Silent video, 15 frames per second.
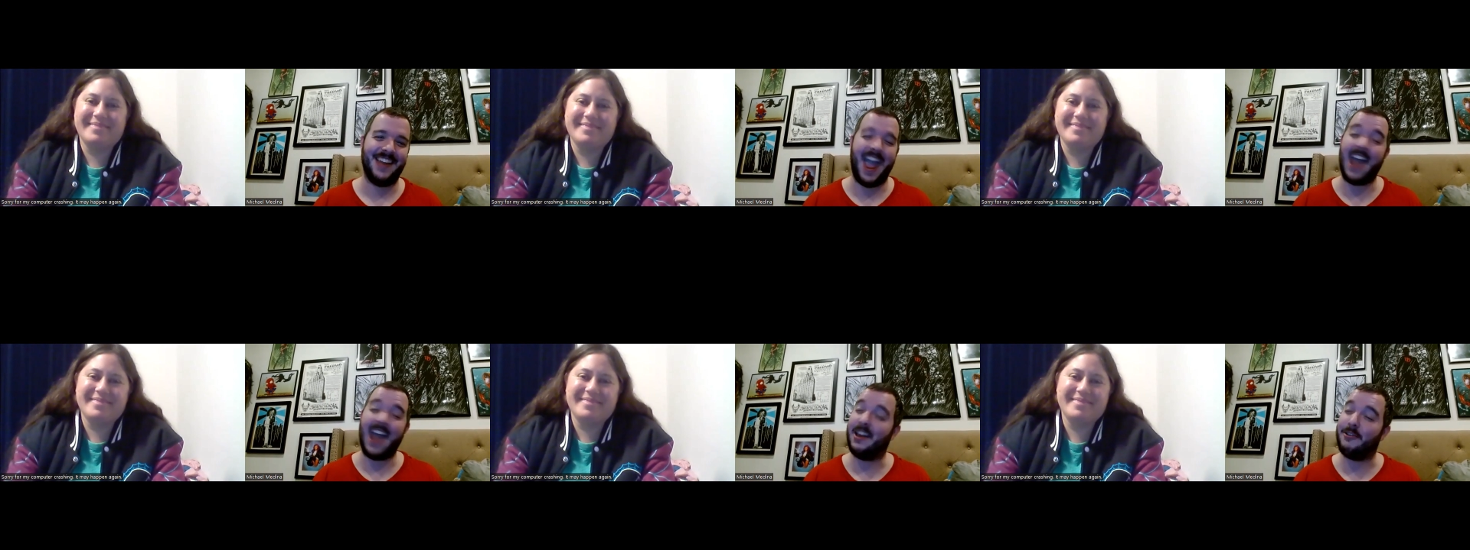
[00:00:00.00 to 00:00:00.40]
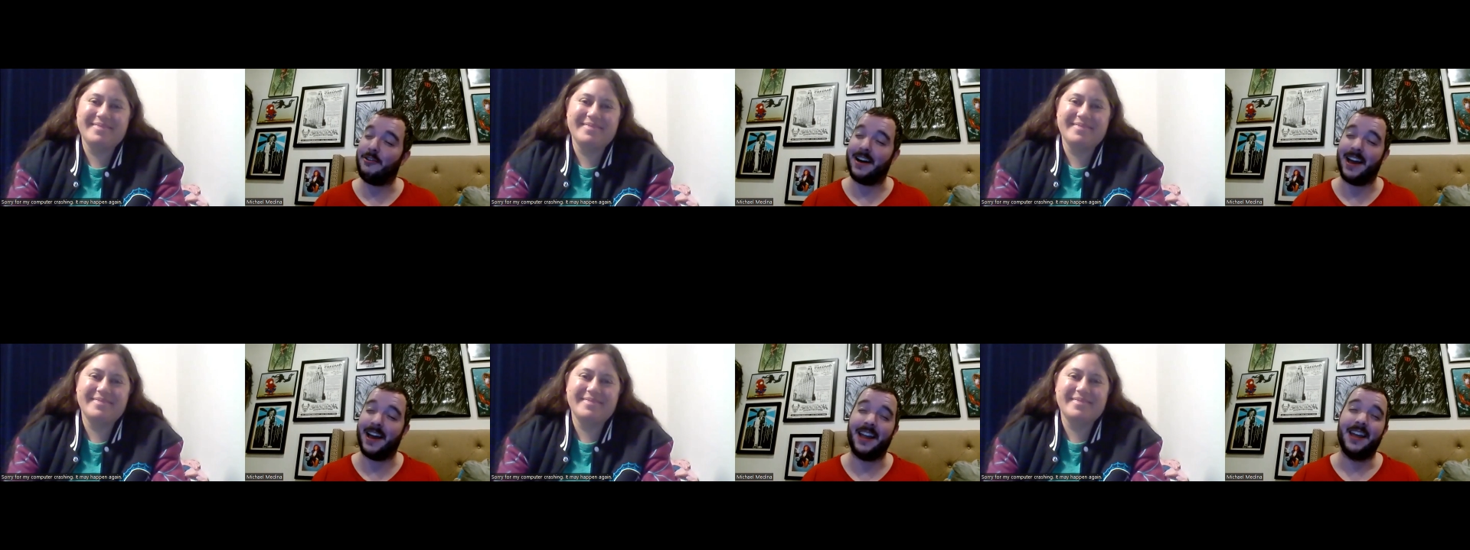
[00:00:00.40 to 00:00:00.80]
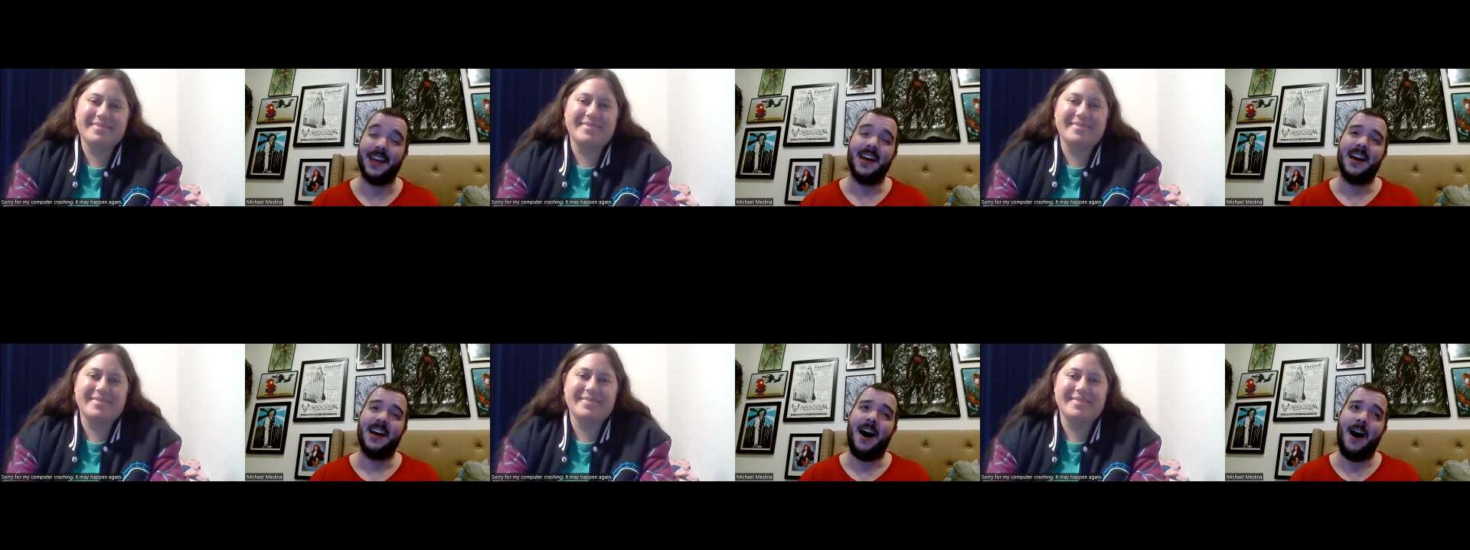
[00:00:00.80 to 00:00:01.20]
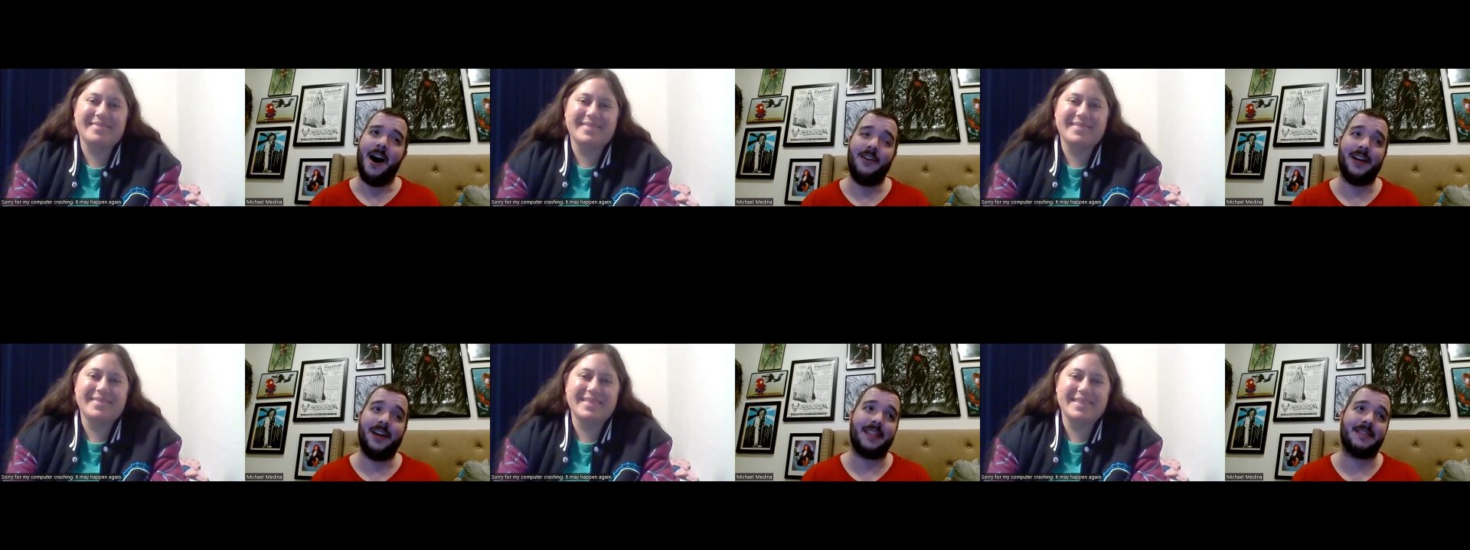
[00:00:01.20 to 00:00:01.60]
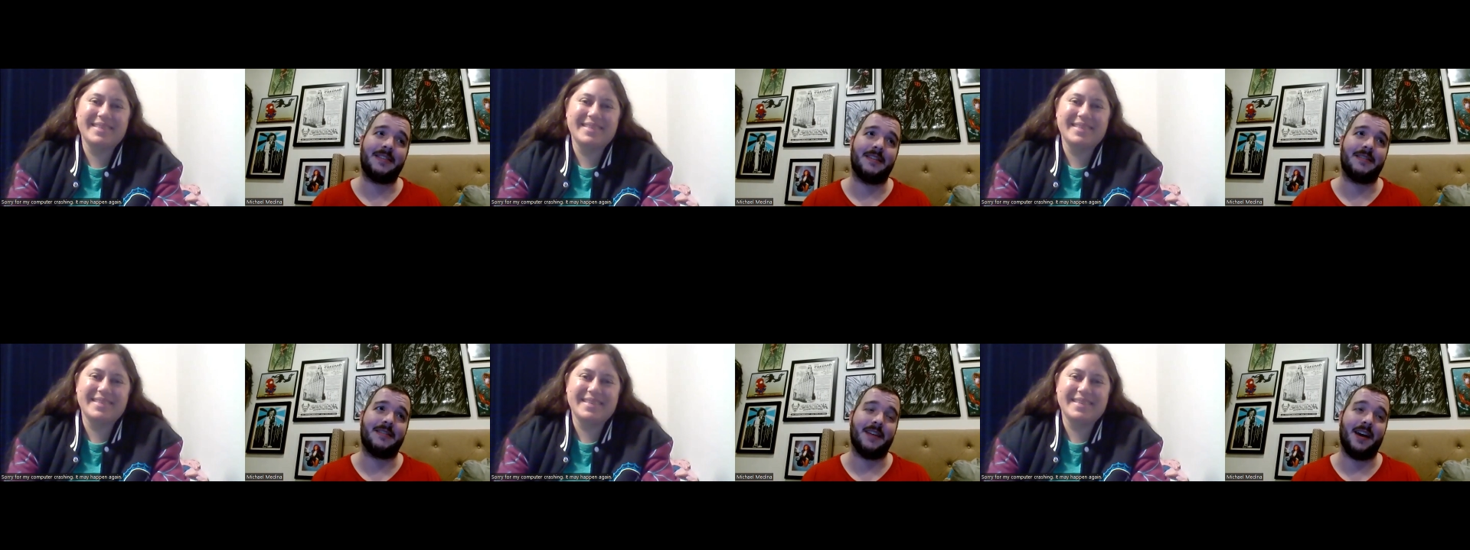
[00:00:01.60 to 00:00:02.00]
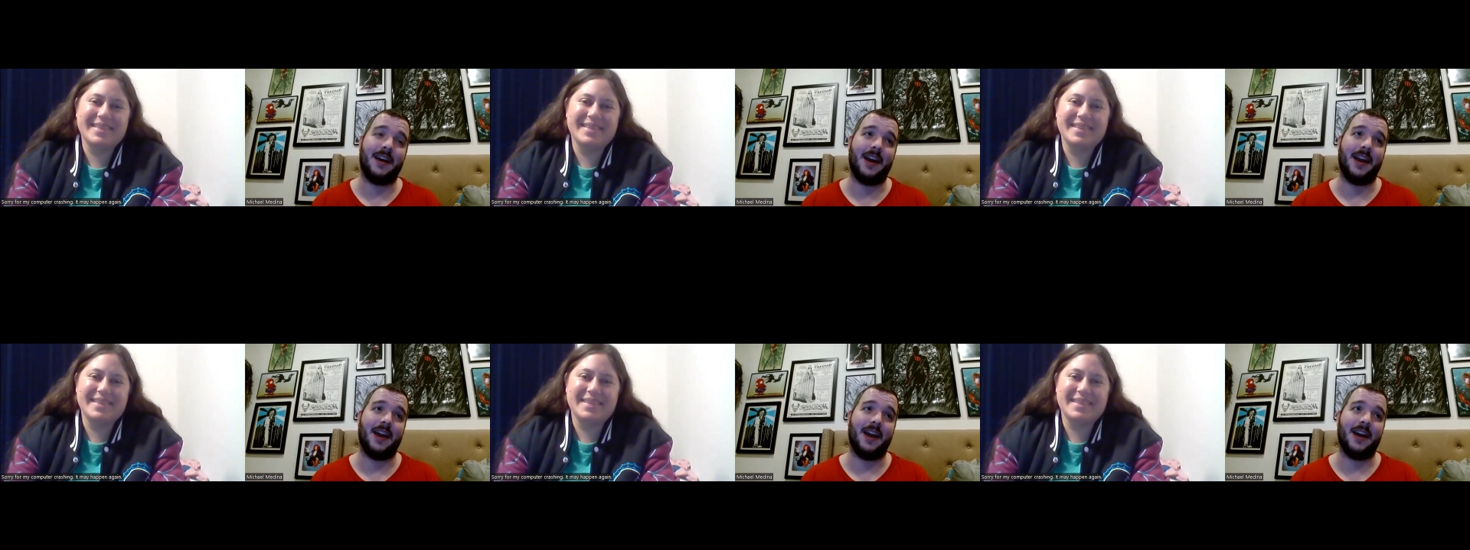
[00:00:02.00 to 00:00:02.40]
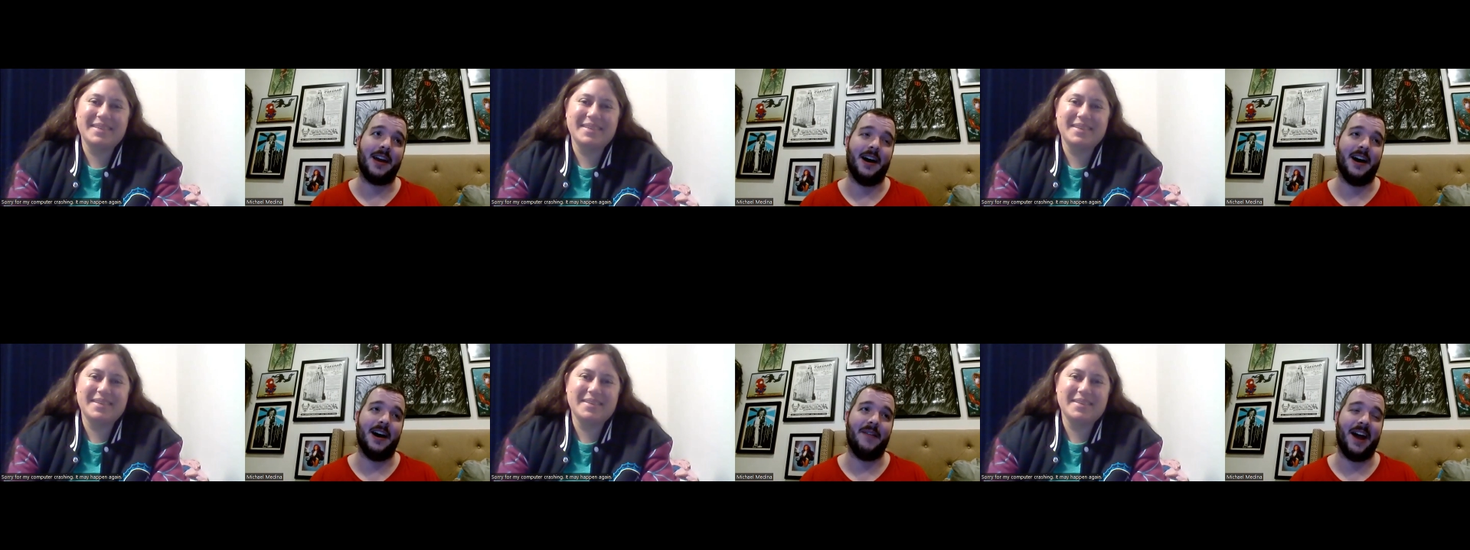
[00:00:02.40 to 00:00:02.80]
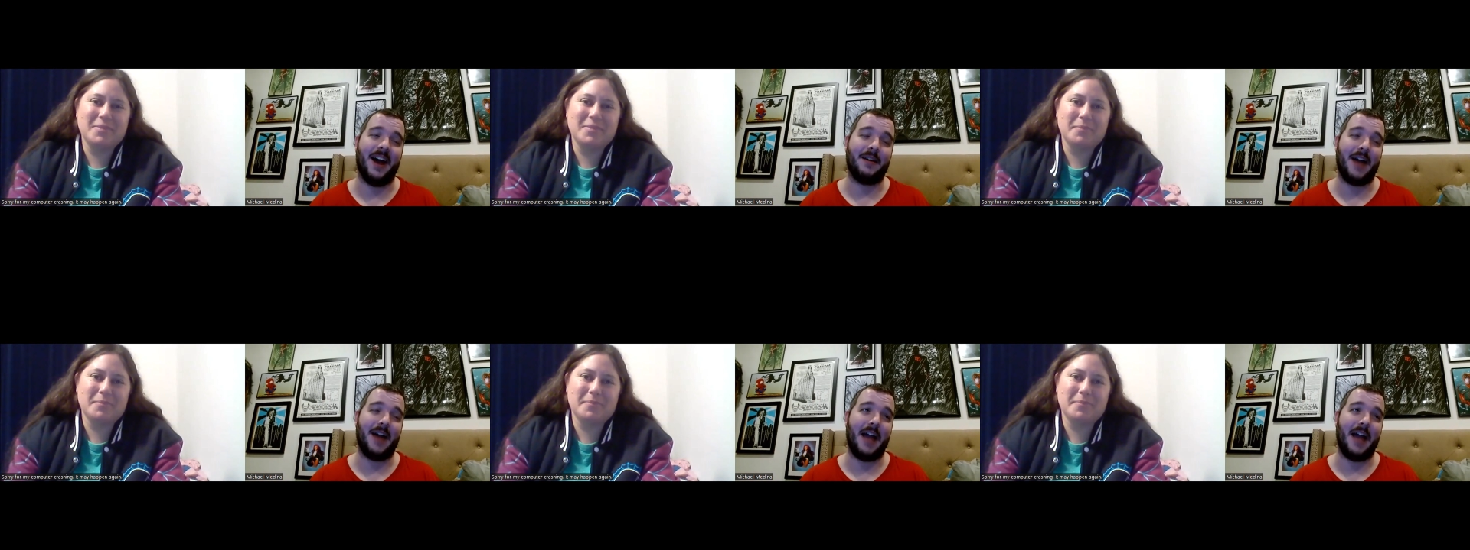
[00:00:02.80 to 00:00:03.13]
Speaker 1: anyway... All that's to say, uh, I,